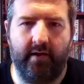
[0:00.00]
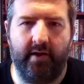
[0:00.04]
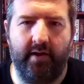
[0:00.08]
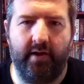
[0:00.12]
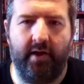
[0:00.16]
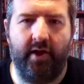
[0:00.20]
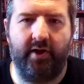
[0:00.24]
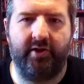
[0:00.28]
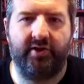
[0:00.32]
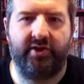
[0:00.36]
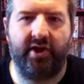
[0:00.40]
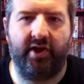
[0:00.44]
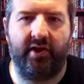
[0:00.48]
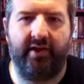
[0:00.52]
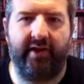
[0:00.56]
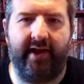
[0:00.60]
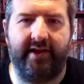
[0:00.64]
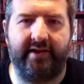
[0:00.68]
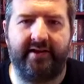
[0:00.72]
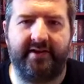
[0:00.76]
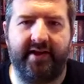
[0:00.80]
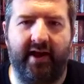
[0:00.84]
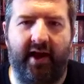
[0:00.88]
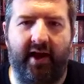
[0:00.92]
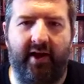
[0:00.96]
Until
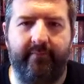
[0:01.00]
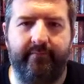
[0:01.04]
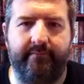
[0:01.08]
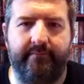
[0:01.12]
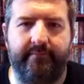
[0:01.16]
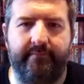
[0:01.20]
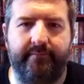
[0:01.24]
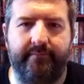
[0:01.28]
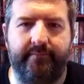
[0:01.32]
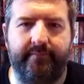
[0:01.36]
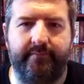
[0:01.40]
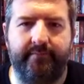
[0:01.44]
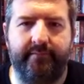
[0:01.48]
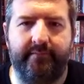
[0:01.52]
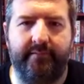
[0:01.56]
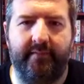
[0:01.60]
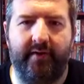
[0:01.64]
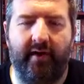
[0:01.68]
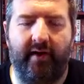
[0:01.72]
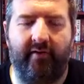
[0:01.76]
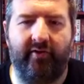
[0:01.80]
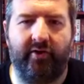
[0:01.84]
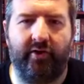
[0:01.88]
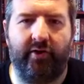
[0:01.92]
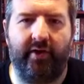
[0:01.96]
next time,
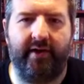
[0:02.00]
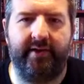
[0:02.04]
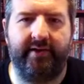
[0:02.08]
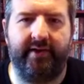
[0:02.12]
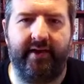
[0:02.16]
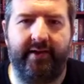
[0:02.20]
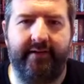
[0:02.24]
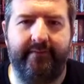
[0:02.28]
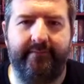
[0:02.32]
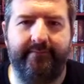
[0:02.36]
have a great day.